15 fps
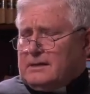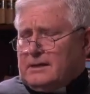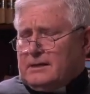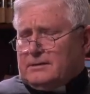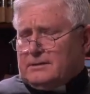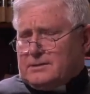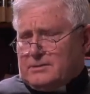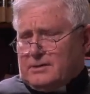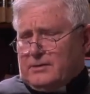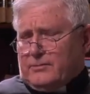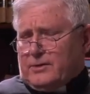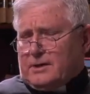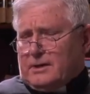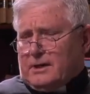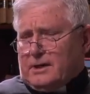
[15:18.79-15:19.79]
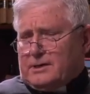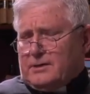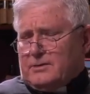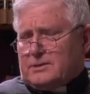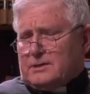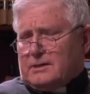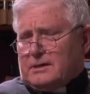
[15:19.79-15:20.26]
in the street were
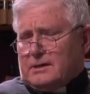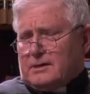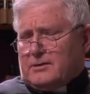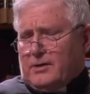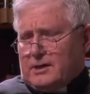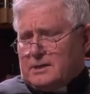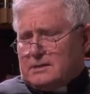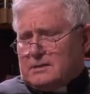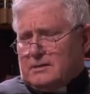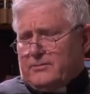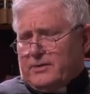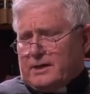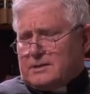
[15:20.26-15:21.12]
accusing Christ of